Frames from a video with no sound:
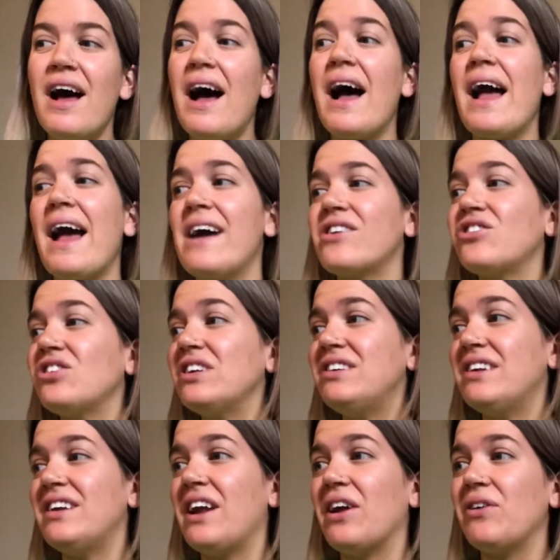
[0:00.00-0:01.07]
I actually
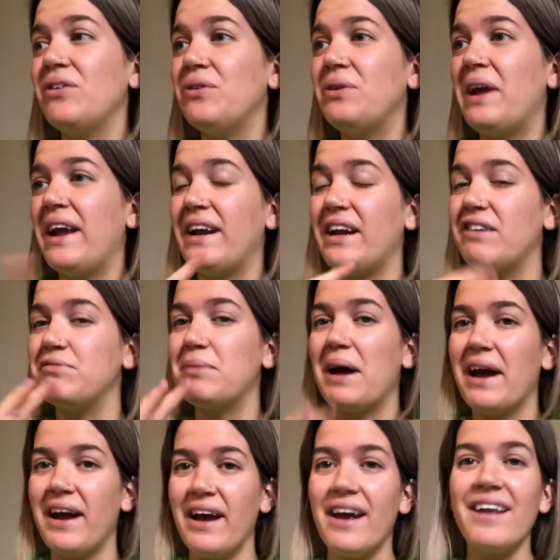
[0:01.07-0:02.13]
didn't include any of
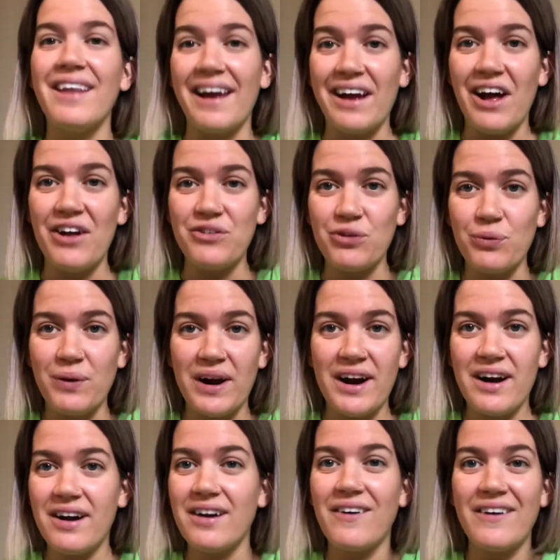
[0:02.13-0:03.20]
my
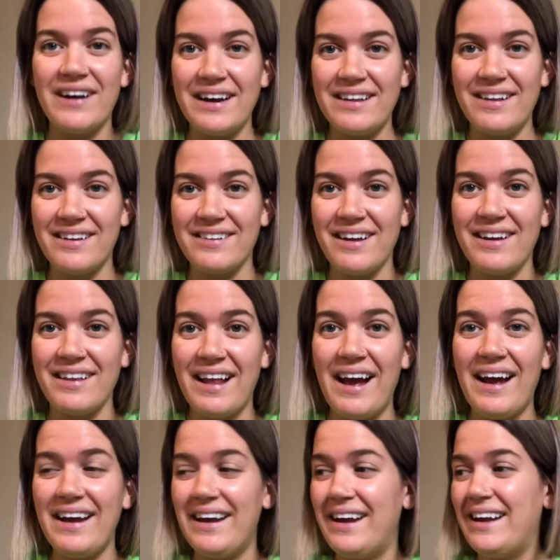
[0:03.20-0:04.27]
underwear or anything like
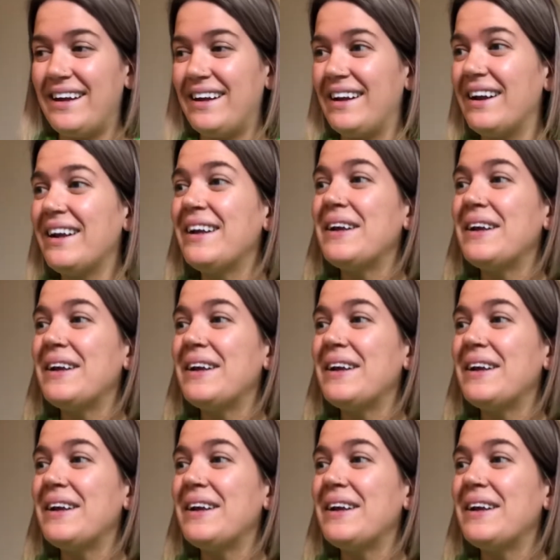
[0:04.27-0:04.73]
that in